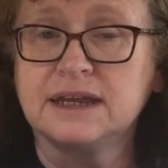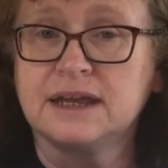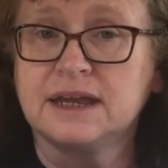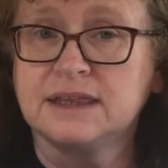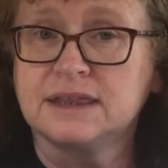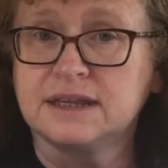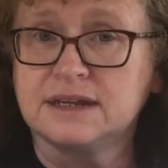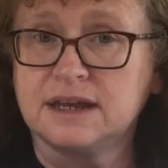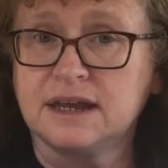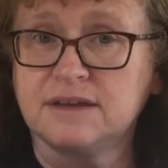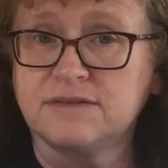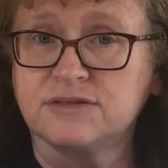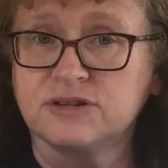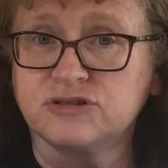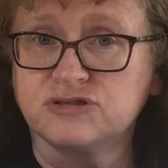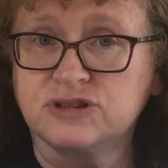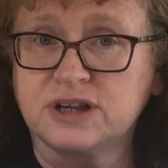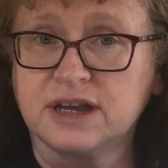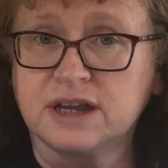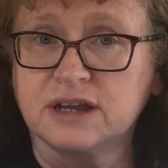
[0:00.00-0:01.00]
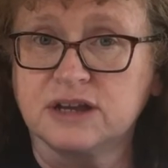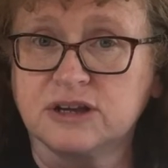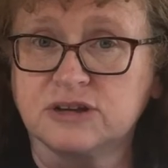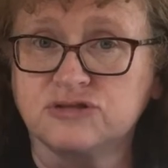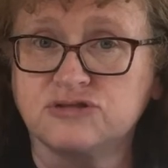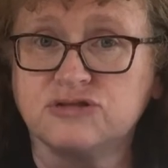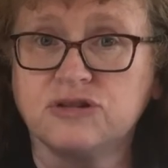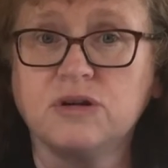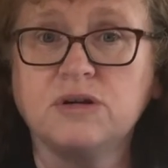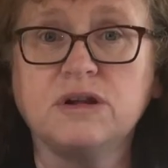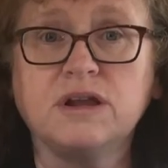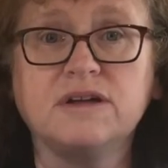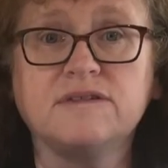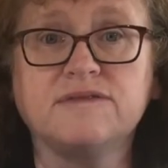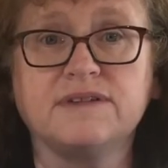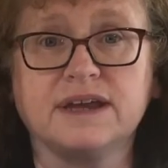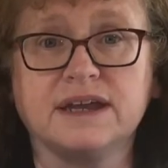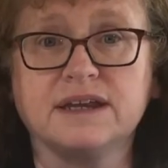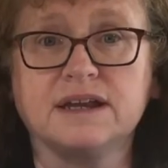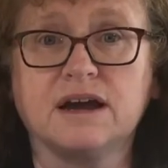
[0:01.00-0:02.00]
that I have taken control of
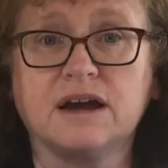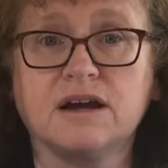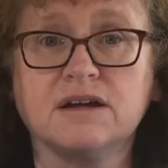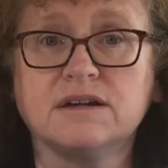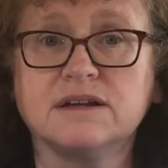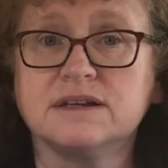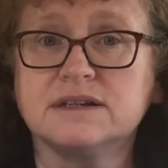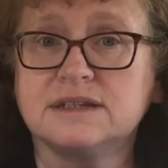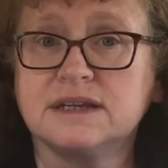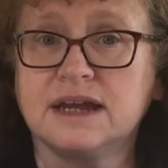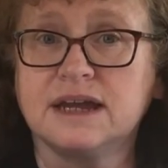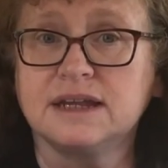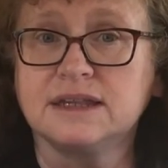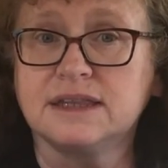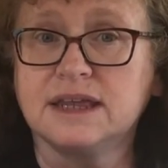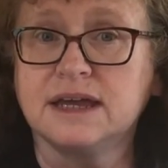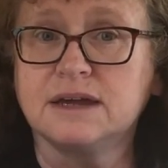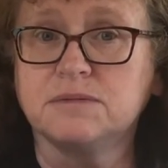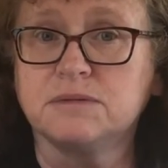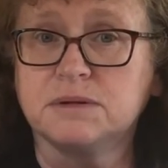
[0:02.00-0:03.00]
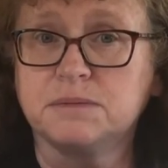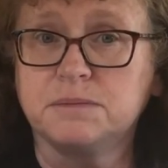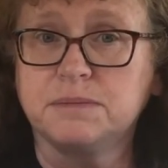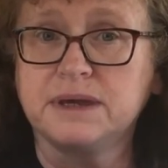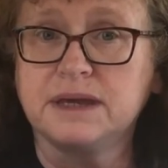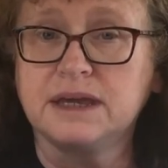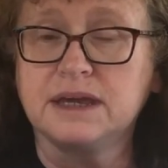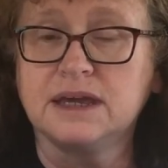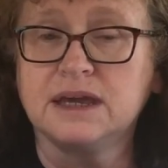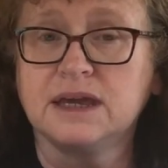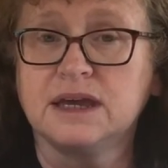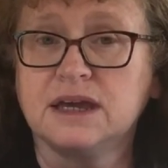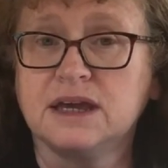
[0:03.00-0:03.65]
in Ireland and they will be